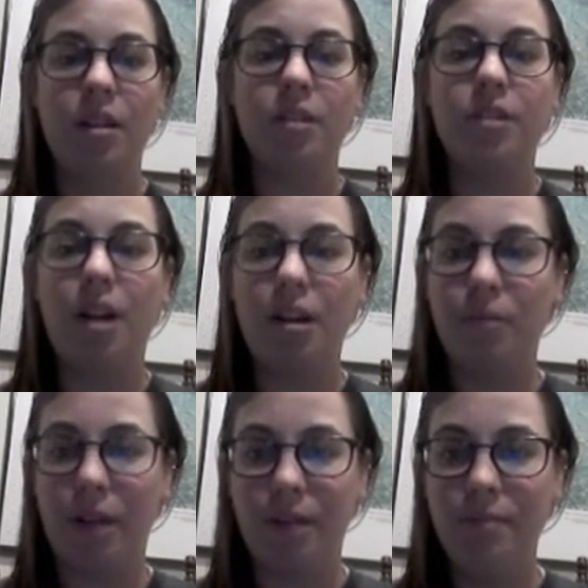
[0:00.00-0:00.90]

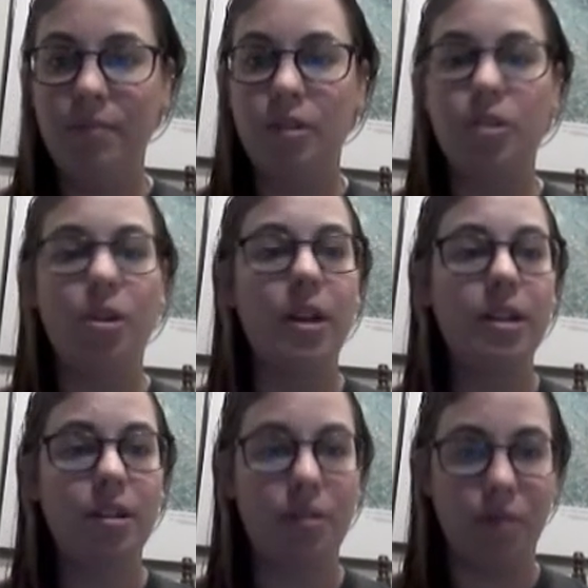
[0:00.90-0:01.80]
Darwin joined
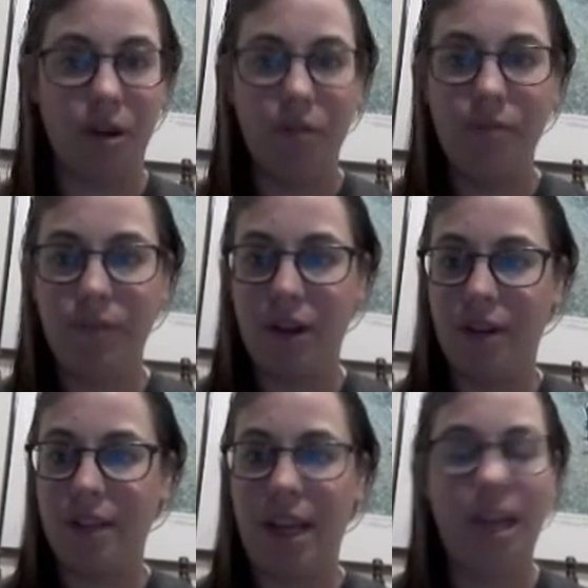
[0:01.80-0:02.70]
a crew on
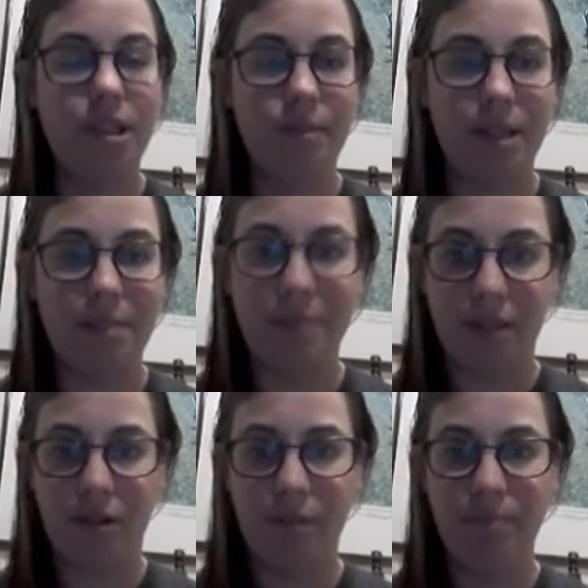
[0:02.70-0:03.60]
the HMS
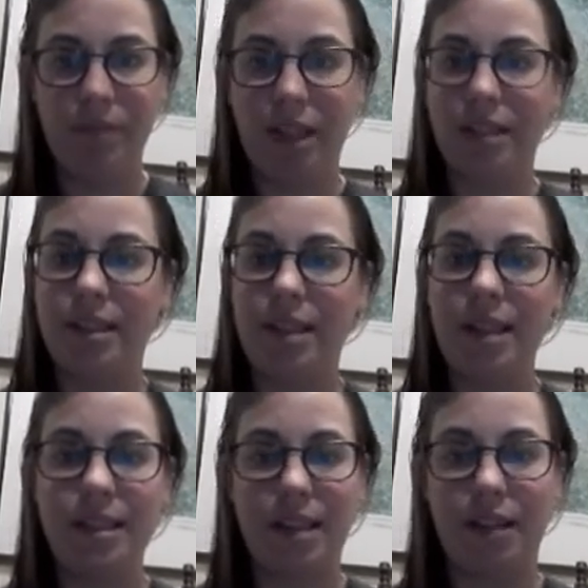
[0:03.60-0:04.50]
Beagle and set
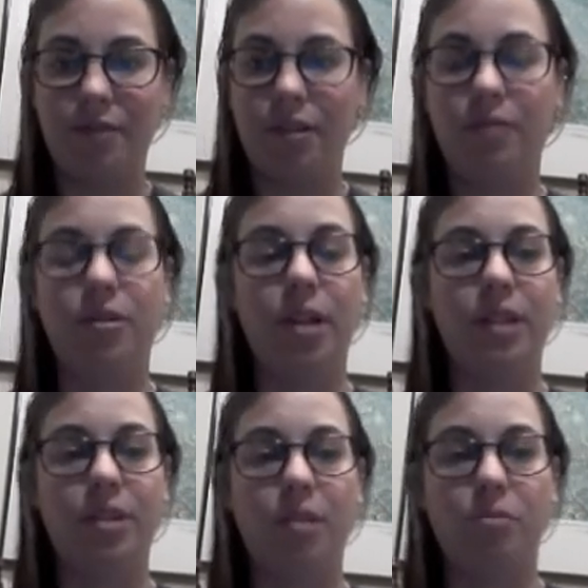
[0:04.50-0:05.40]
sail for a
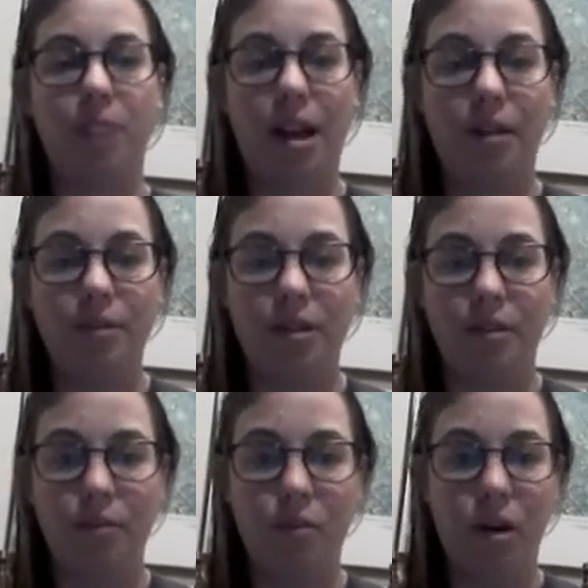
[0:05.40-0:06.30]
voyage around
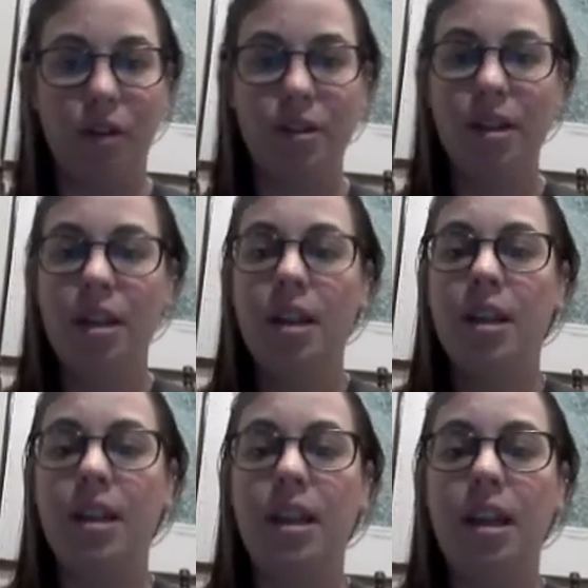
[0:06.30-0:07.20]
the world.
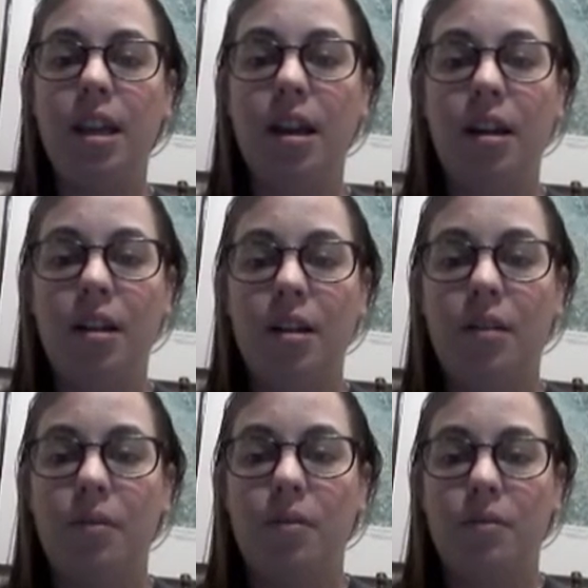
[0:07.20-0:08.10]
He
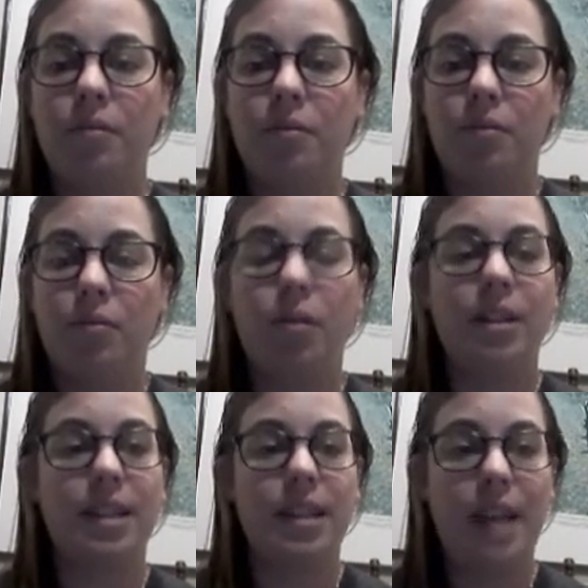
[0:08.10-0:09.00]
was
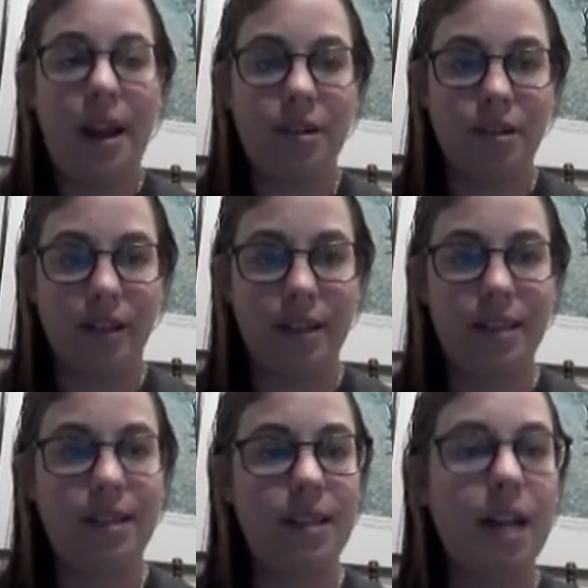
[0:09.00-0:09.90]
a naturalist
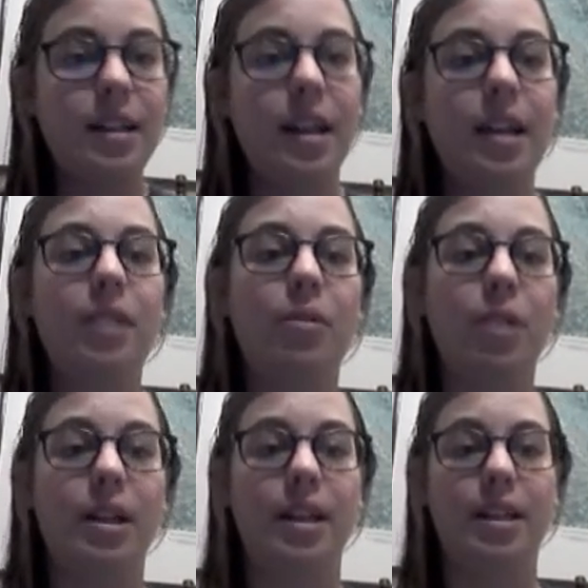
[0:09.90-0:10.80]
studying
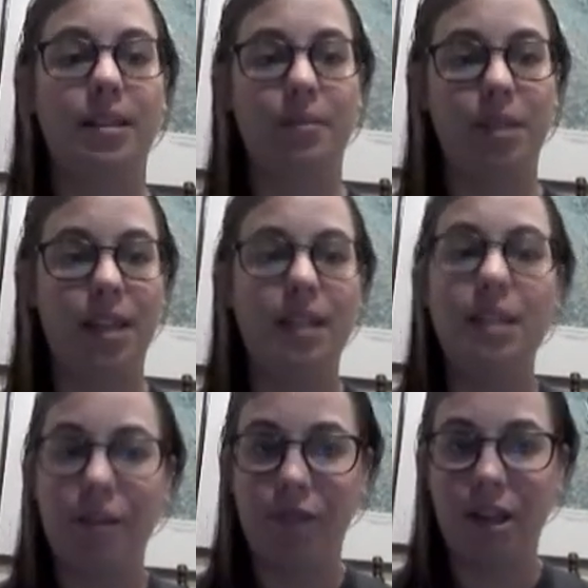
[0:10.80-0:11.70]
organisms in
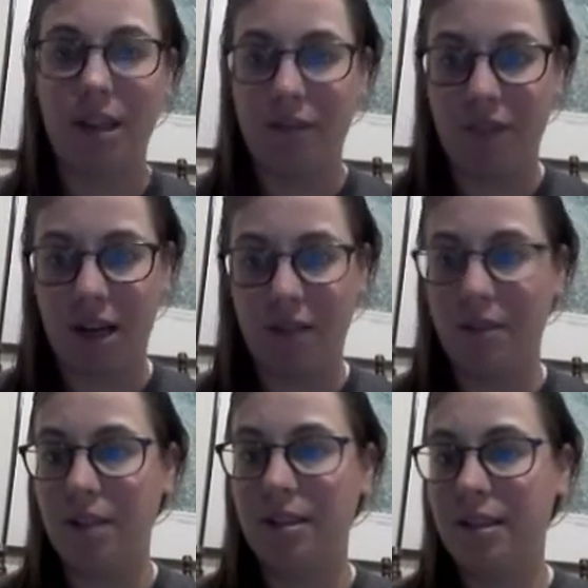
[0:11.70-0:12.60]
different
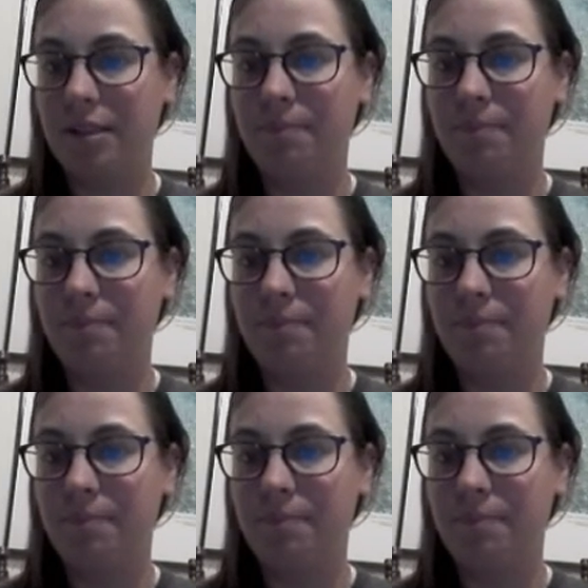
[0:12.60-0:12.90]
environments.